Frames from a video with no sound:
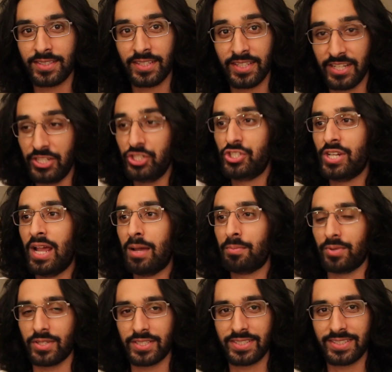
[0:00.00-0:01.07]
in
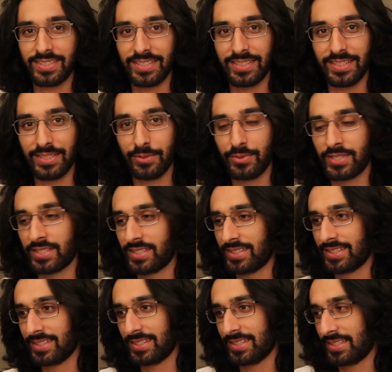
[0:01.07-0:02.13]
shambles. It was
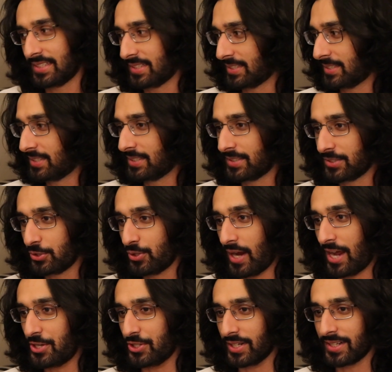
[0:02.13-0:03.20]

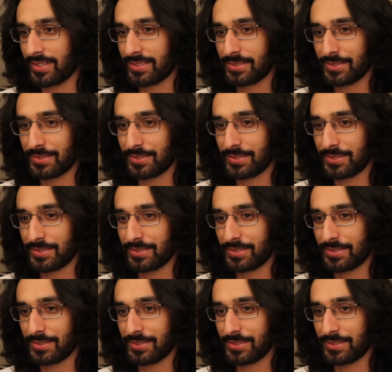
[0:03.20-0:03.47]
tragic